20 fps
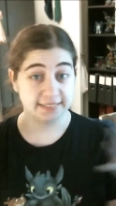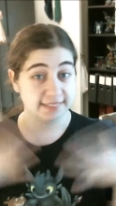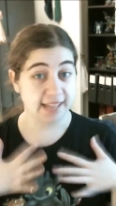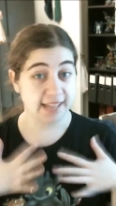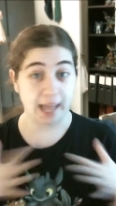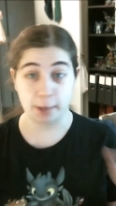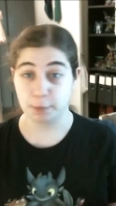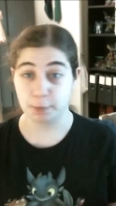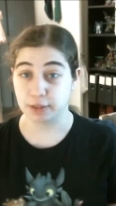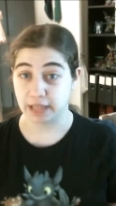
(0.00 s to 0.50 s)

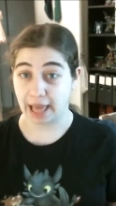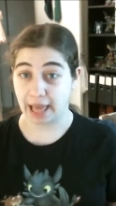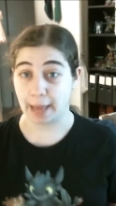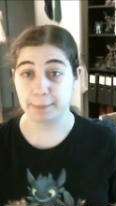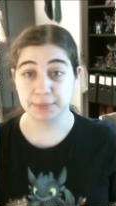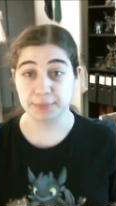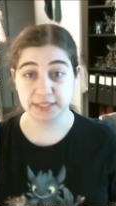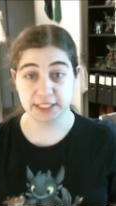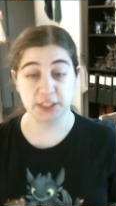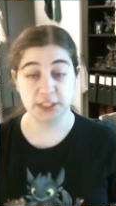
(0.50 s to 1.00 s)
I will
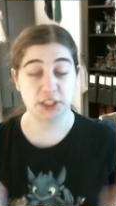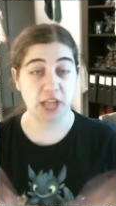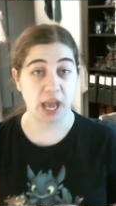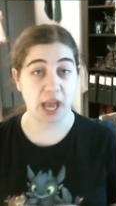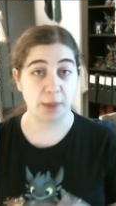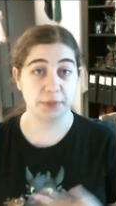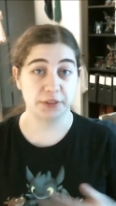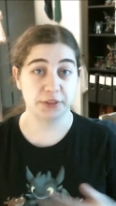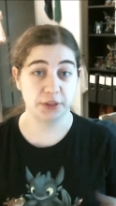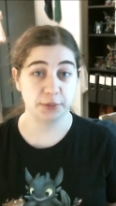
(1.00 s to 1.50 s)
happily
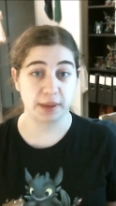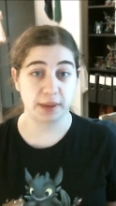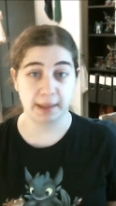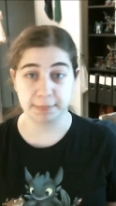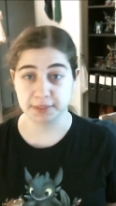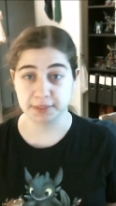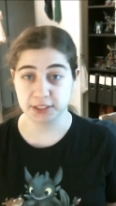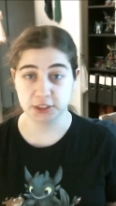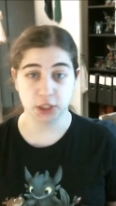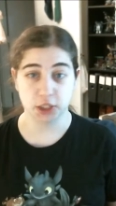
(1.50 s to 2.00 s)
chat with you,
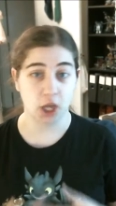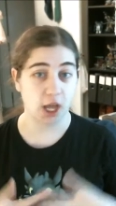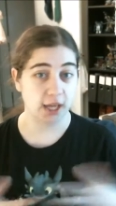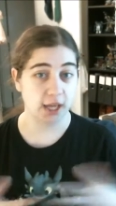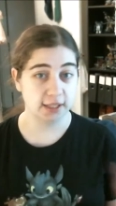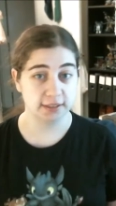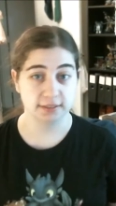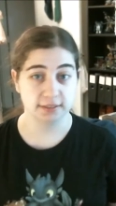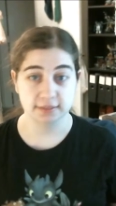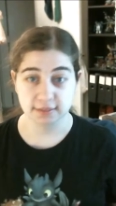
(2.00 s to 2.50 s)
happily
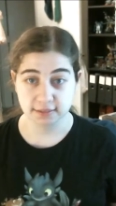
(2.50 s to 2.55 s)
talk.